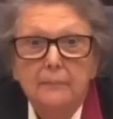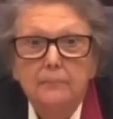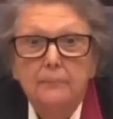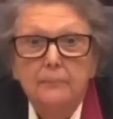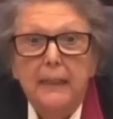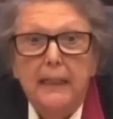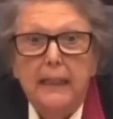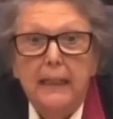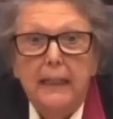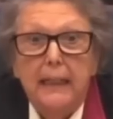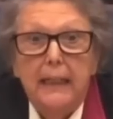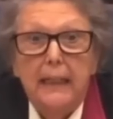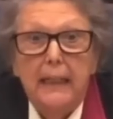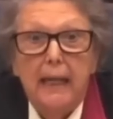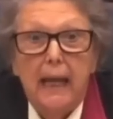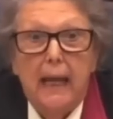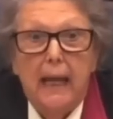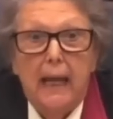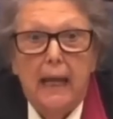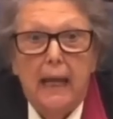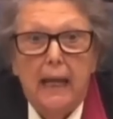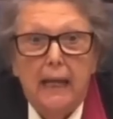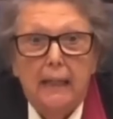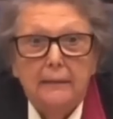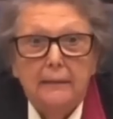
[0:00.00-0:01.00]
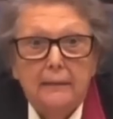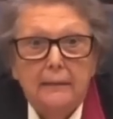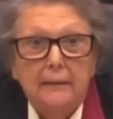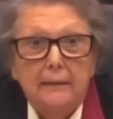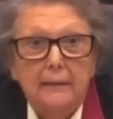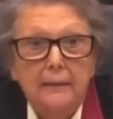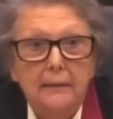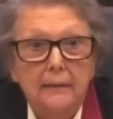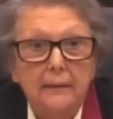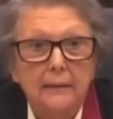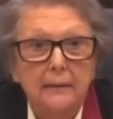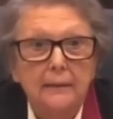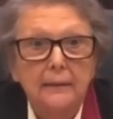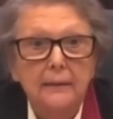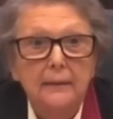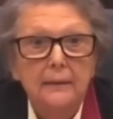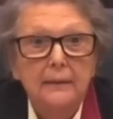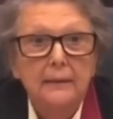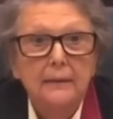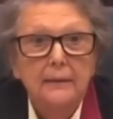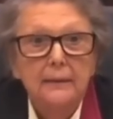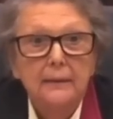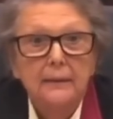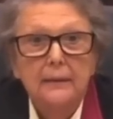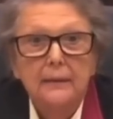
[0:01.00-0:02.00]
BS.
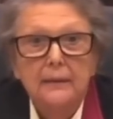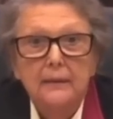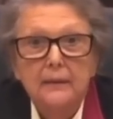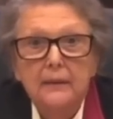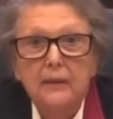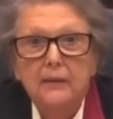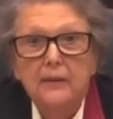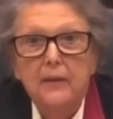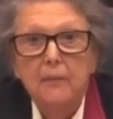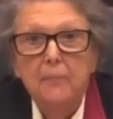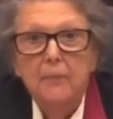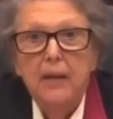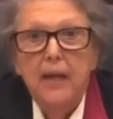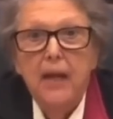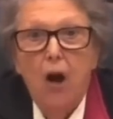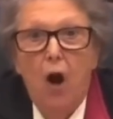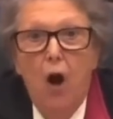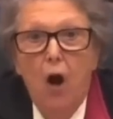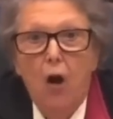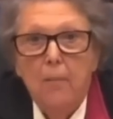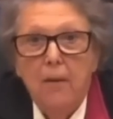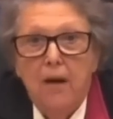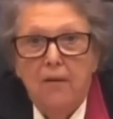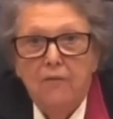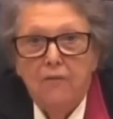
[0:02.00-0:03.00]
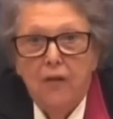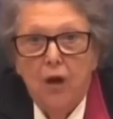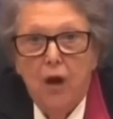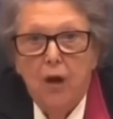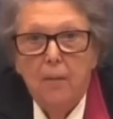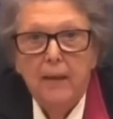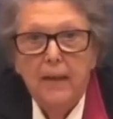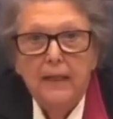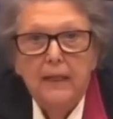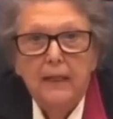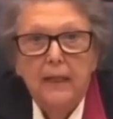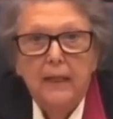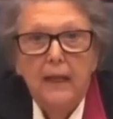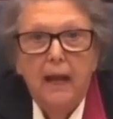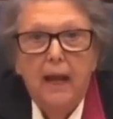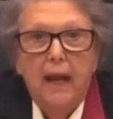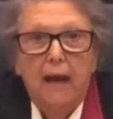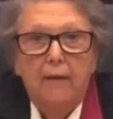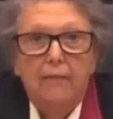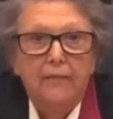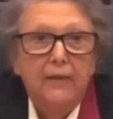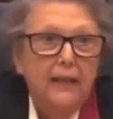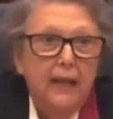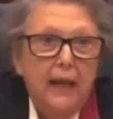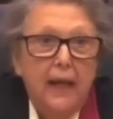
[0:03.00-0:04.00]
You can be homophobic and
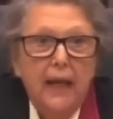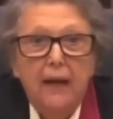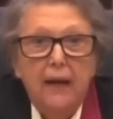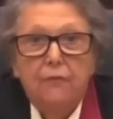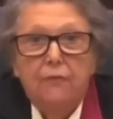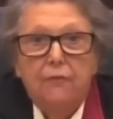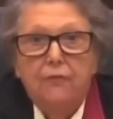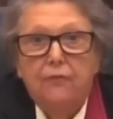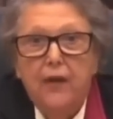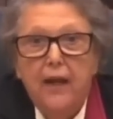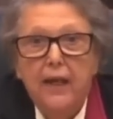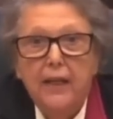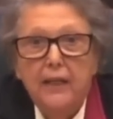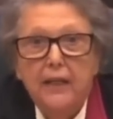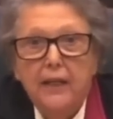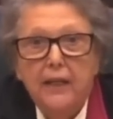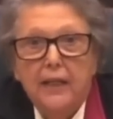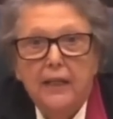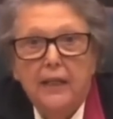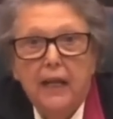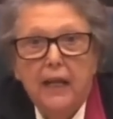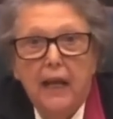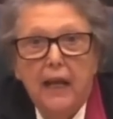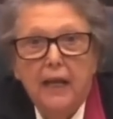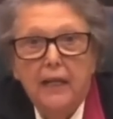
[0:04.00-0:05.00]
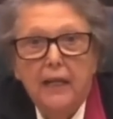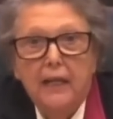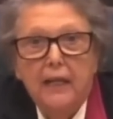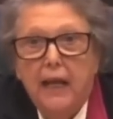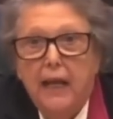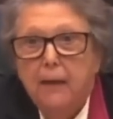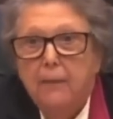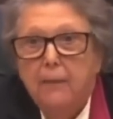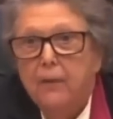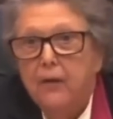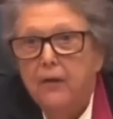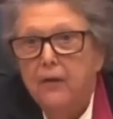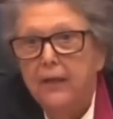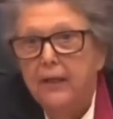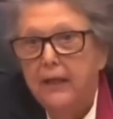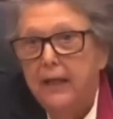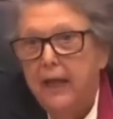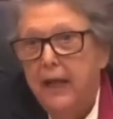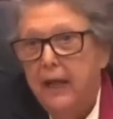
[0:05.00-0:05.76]
have a gay friend, a gay neighbor, a